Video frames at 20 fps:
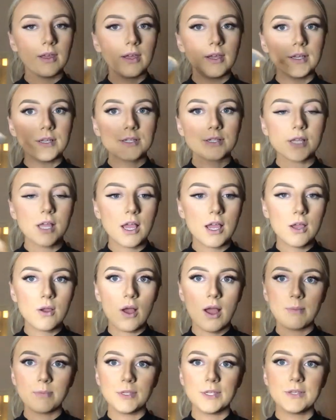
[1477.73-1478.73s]
So
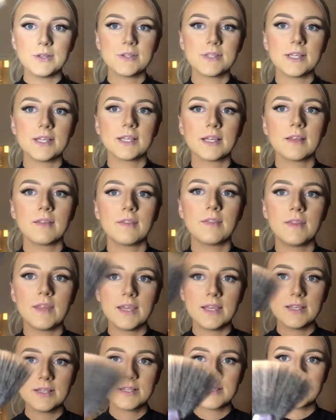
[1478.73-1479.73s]
I'm using
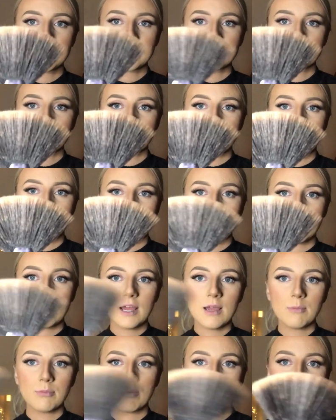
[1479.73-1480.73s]
this
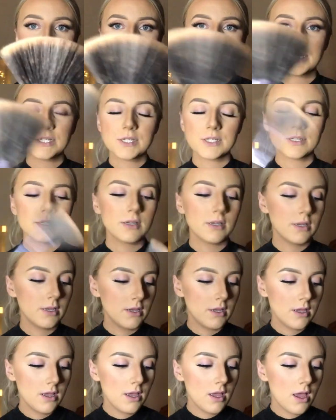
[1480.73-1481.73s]
highlighter brush.
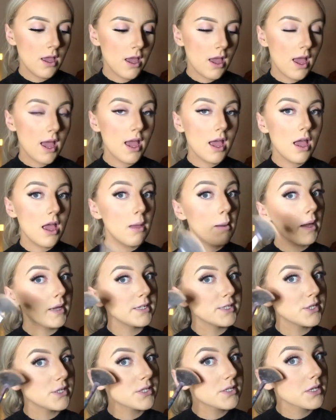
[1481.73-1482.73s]
I'm
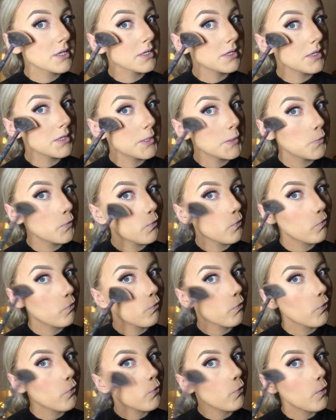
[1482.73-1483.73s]
just gonna
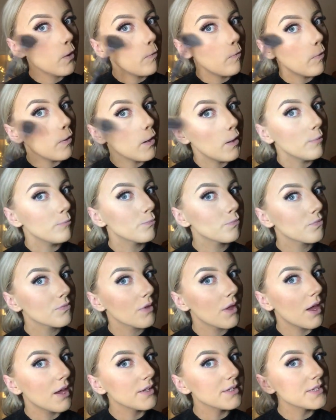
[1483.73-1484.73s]
sweep it
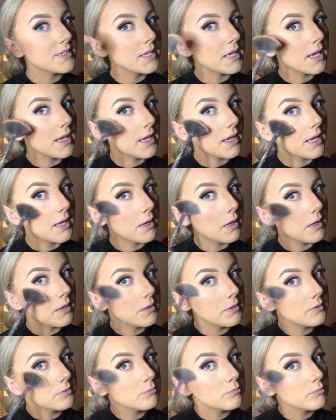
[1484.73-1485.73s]
under
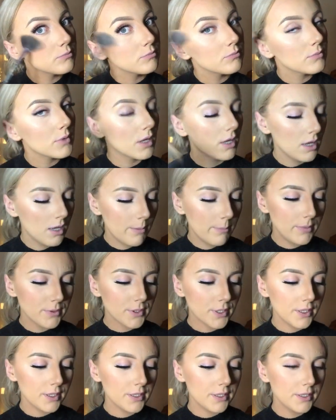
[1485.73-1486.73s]
here,
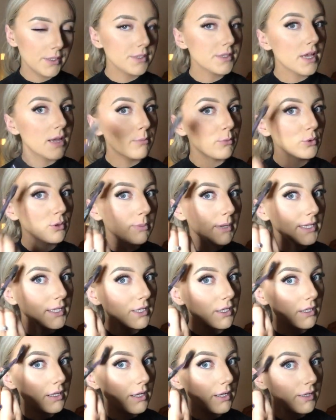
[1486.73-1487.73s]
because I'm all about the
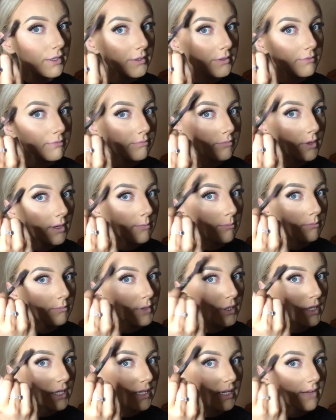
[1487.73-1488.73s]
glow.
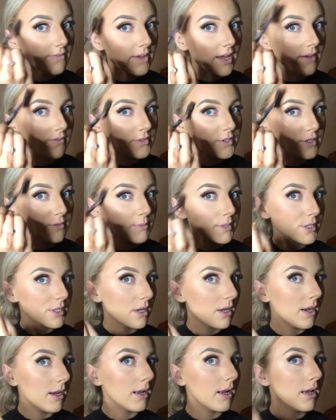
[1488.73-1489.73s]
You can never have too much
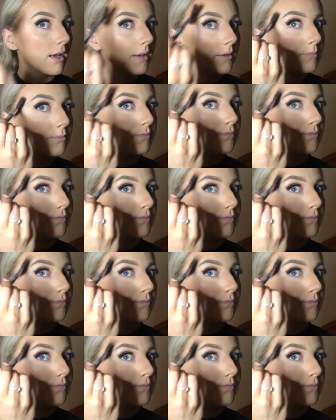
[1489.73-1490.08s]
highlight.